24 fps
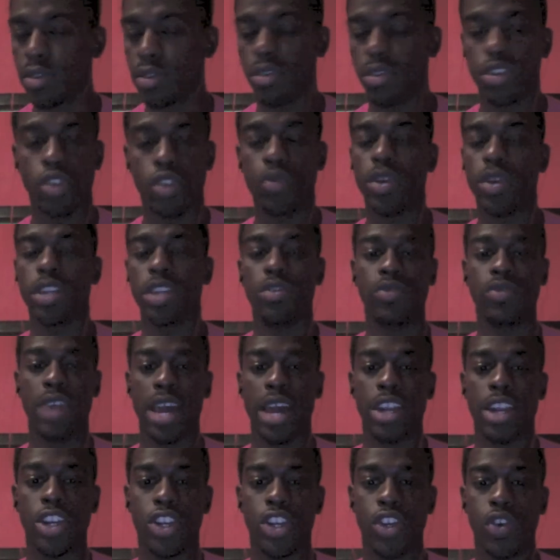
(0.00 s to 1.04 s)
Do whatever you got
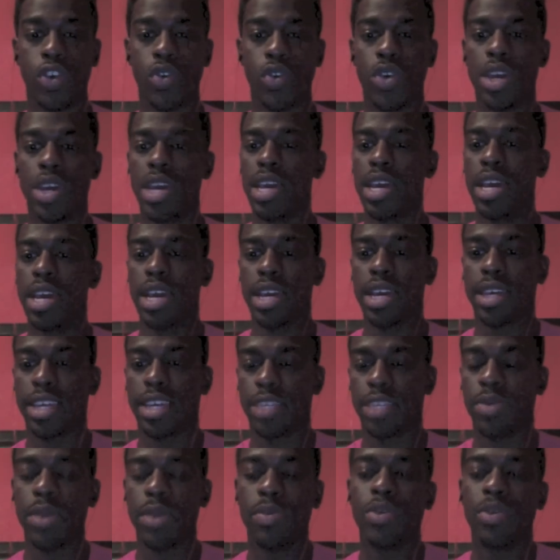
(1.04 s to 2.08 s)
to do. Because
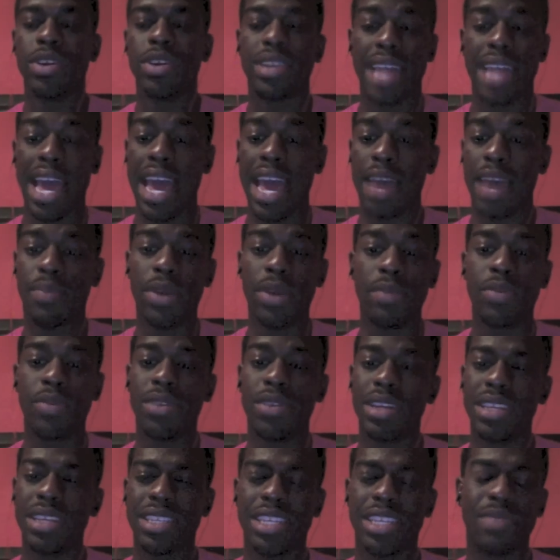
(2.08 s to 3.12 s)
people are dying. People
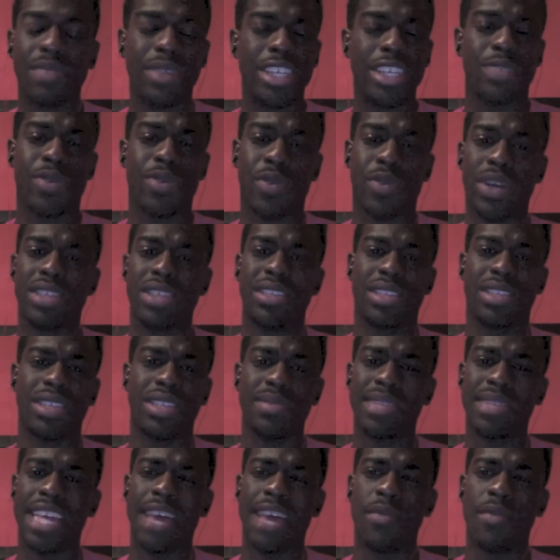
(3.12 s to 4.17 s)
need some inspiration.
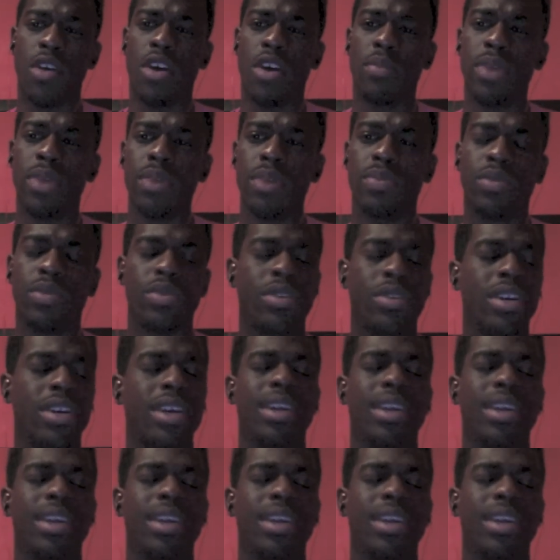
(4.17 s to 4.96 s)
Sometimes all I'm going